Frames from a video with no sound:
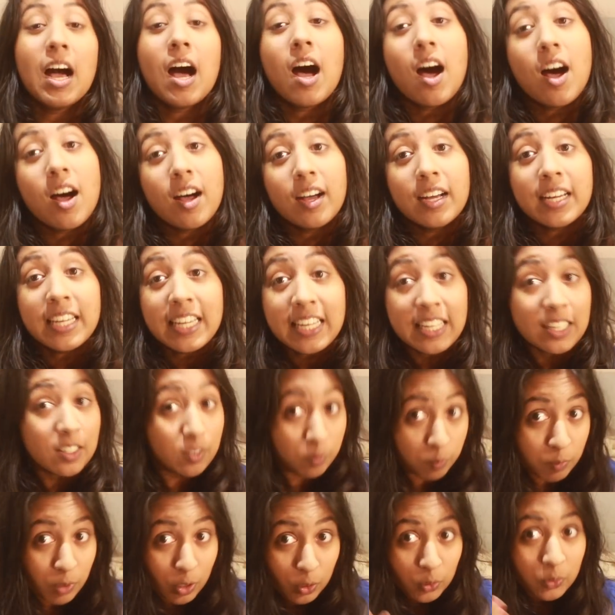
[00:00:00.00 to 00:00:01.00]
I
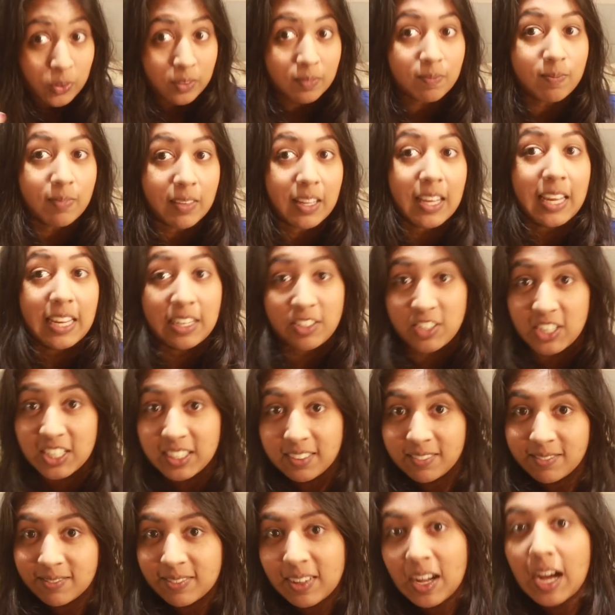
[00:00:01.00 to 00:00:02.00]
look
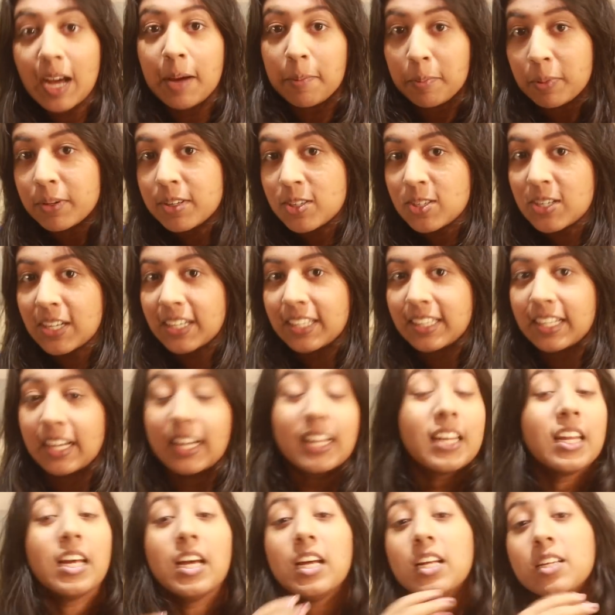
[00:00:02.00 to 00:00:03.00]
Indian. I appreciate
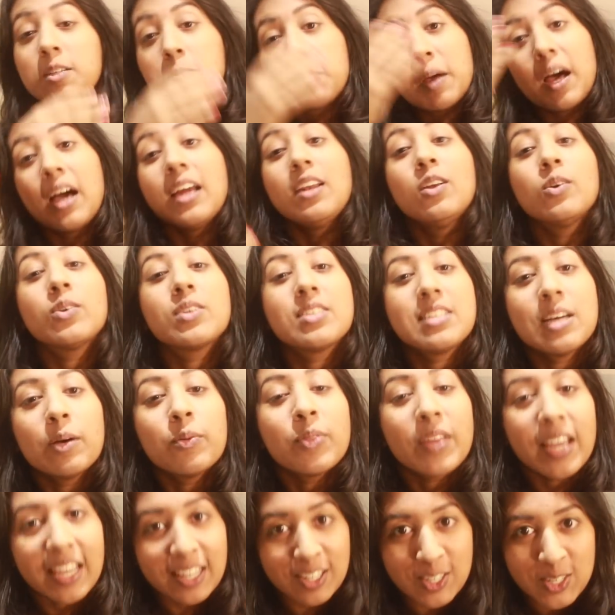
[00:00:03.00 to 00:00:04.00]
that. But I look South
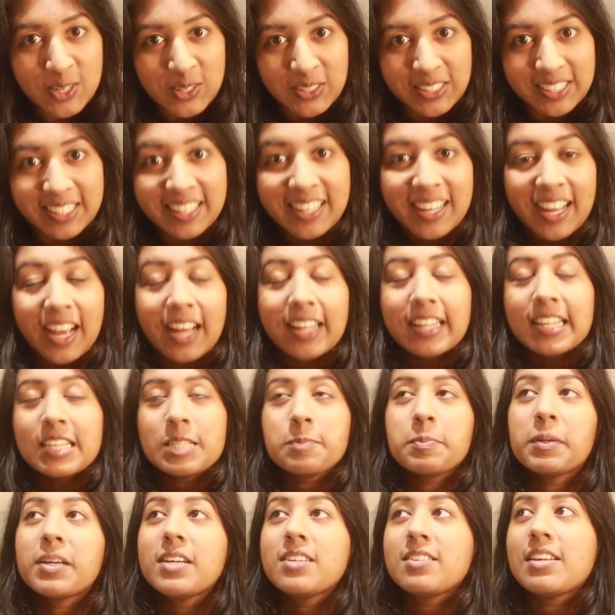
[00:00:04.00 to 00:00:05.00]
Asian, and that's
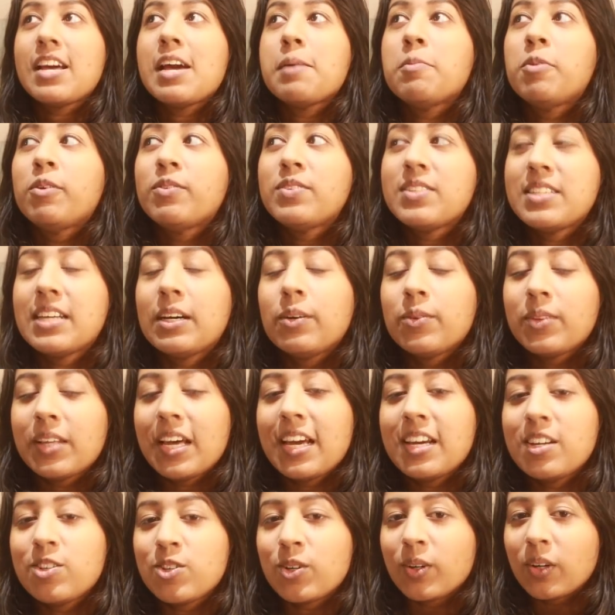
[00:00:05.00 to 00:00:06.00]
because I am of South
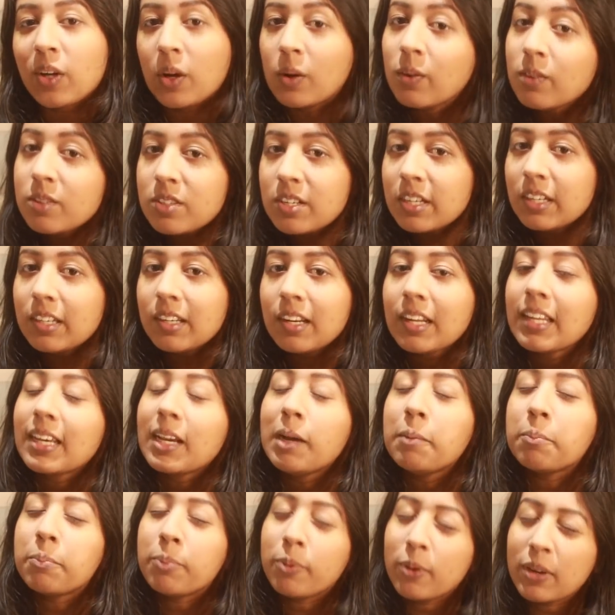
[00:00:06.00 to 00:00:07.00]
Asian culture. Like,
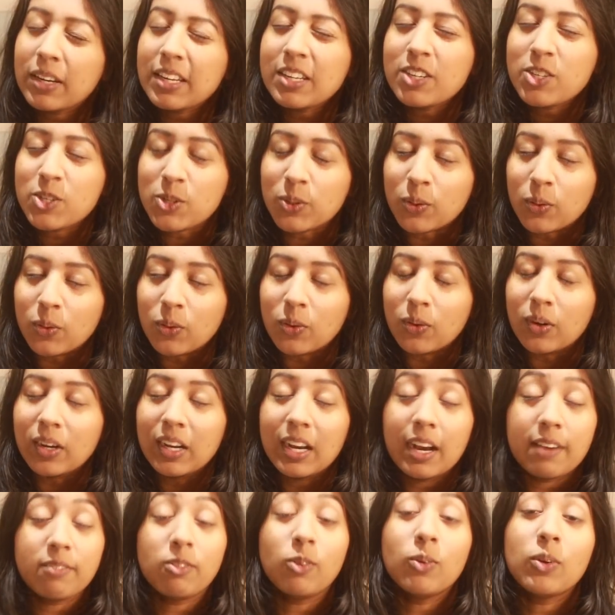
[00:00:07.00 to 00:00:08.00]
I'm pretty sure,
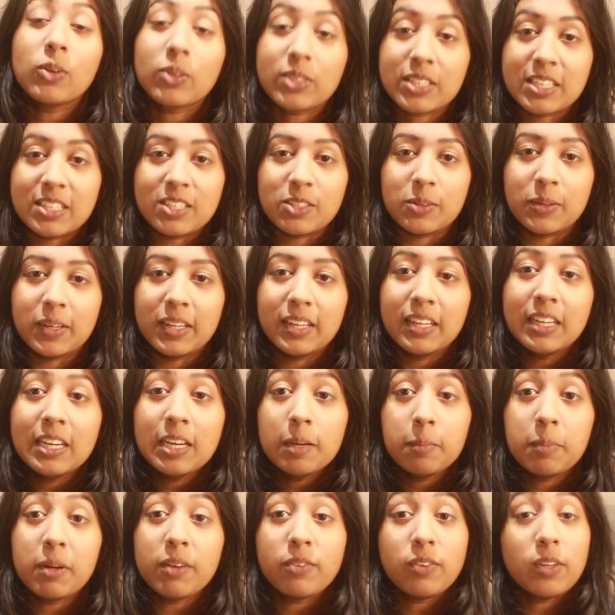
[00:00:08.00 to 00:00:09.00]
I've not looked into it,
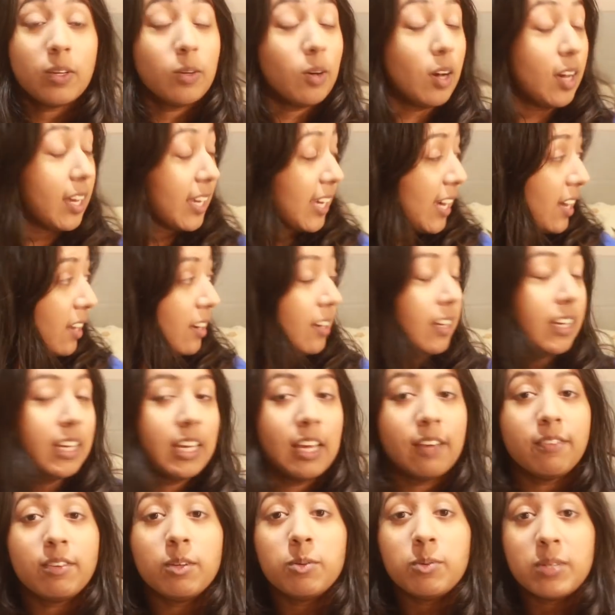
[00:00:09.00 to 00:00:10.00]
but if you, hi cat,
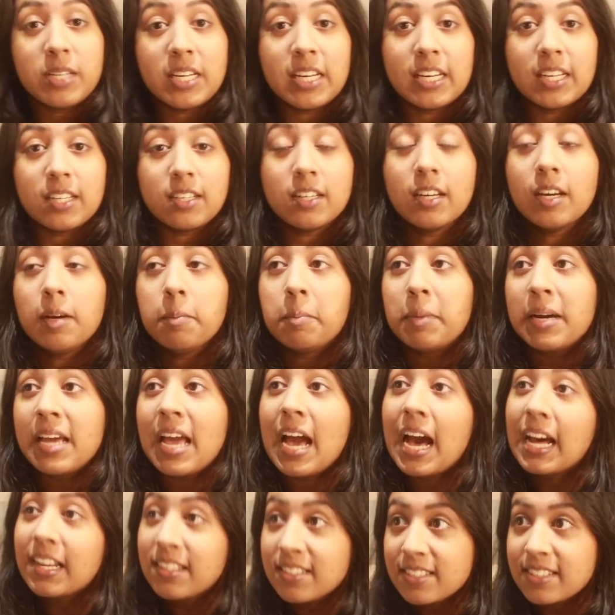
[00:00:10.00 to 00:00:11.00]
if you did, my
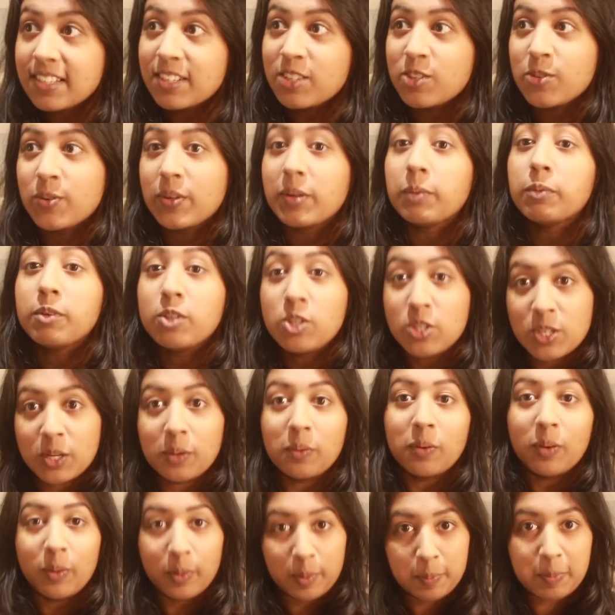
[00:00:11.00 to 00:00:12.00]
ancestry would show
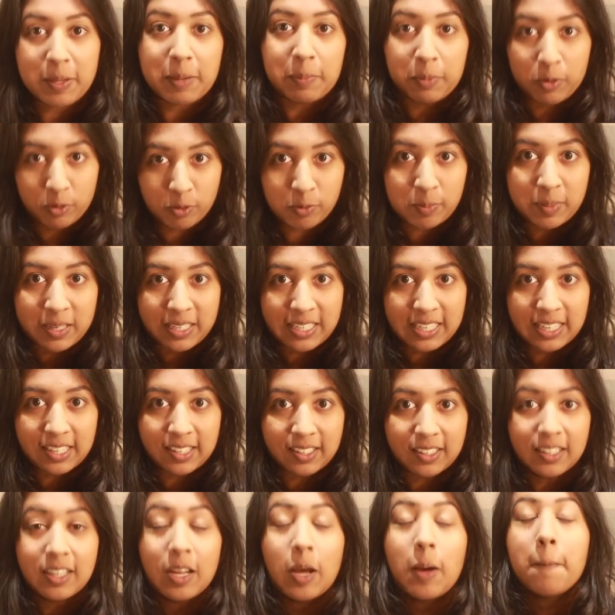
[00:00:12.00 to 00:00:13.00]
a lot of people from India.